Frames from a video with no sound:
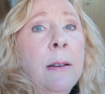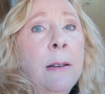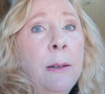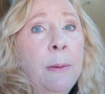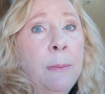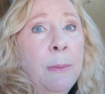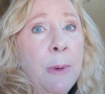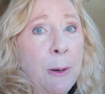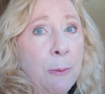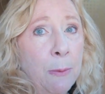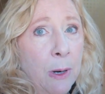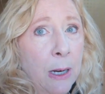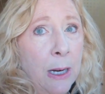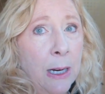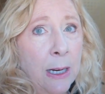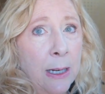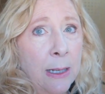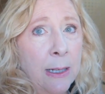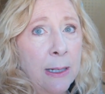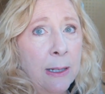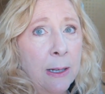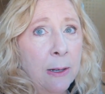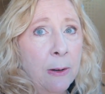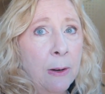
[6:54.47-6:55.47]
you may want to
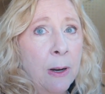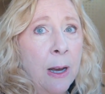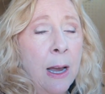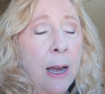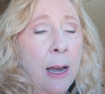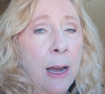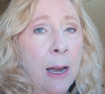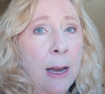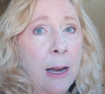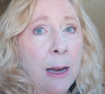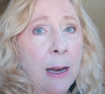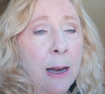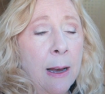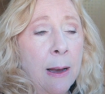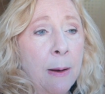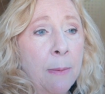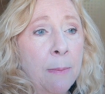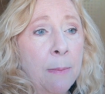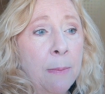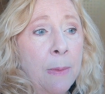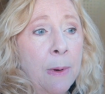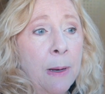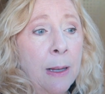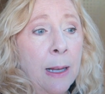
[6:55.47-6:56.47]
consider
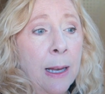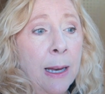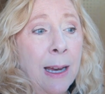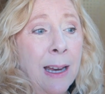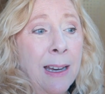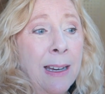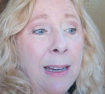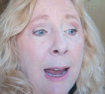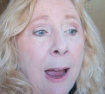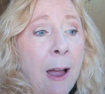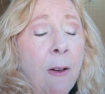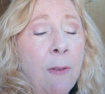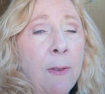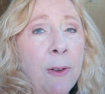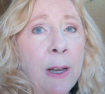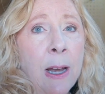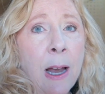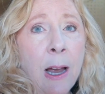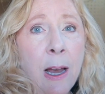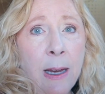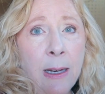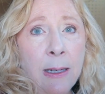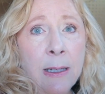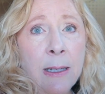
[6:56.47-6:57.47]
like a
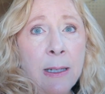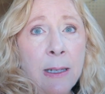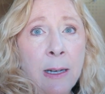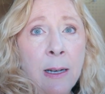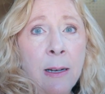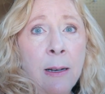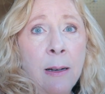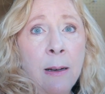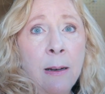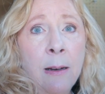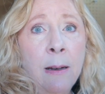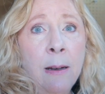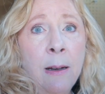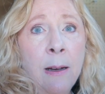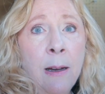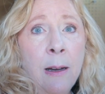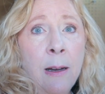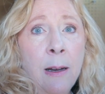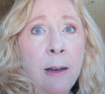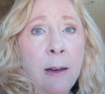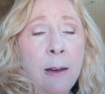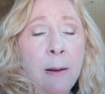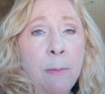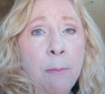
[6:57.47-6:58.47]
galvanized
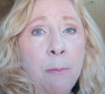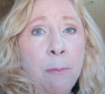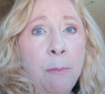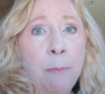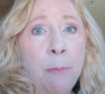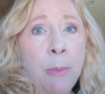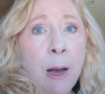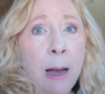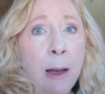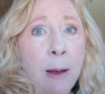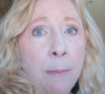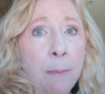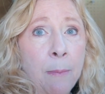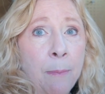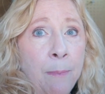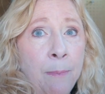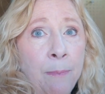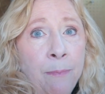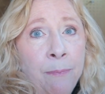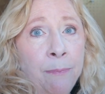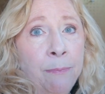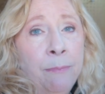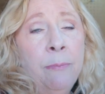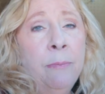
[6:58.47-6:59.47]

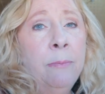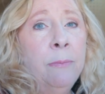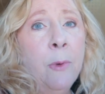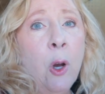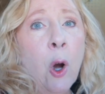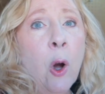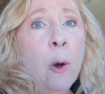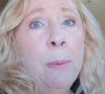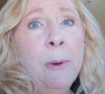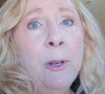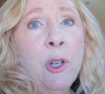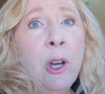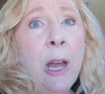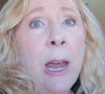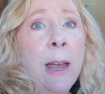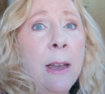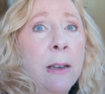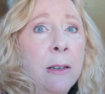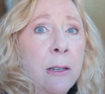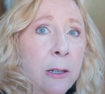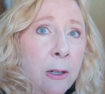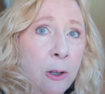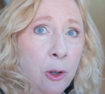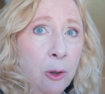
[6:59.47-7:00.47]
garbage
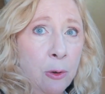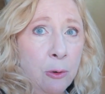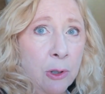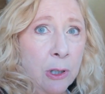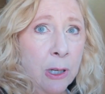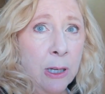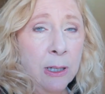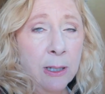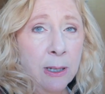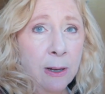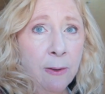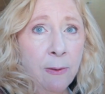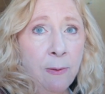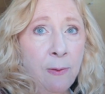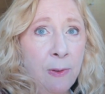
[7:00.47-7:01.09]
can to use as a